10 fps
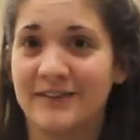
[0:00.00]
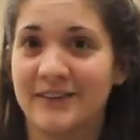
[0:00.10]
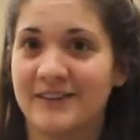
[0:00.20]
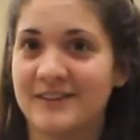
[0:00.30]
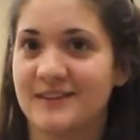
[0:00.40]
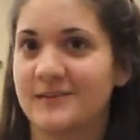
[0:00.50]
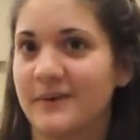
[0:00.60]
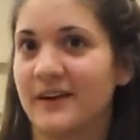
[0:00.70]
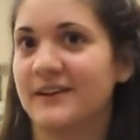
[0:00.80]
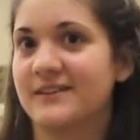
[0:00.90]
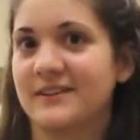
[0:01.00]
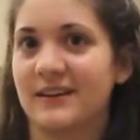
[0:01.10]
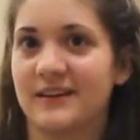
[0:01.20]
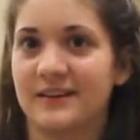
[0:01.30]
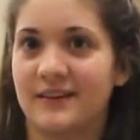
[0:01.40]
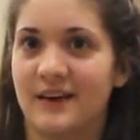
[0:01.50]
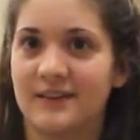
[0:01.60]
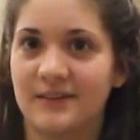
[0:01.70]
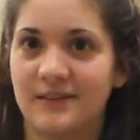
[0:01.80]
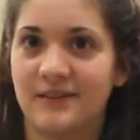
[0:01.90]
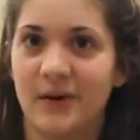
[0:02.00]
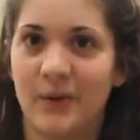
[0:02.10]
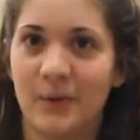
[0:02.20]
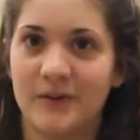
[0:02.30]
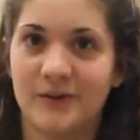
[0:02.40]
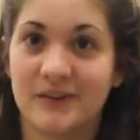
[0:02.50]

at first, to be honest. Like, I didn't know what to